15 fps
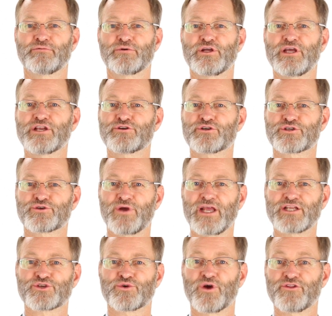interest
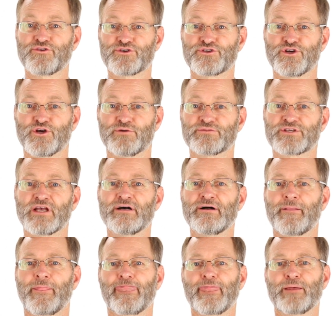rates or other terms,
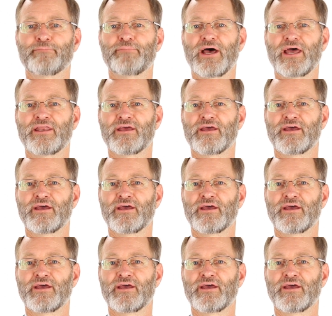but